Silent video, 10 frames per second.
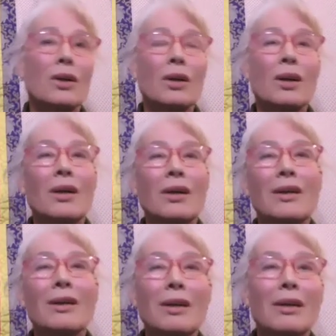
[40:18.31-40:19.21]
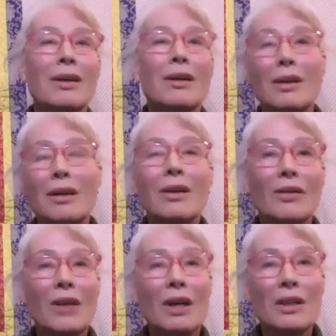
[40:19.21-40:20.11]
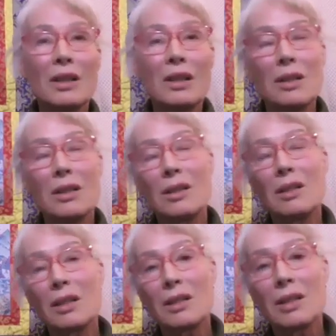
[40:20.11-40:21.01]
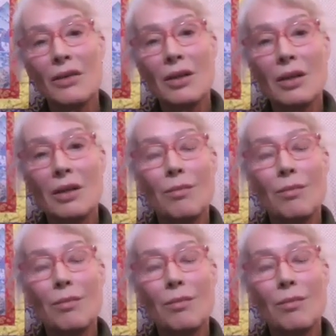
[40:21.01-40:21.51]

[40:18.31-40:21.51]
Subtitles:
That is the seventh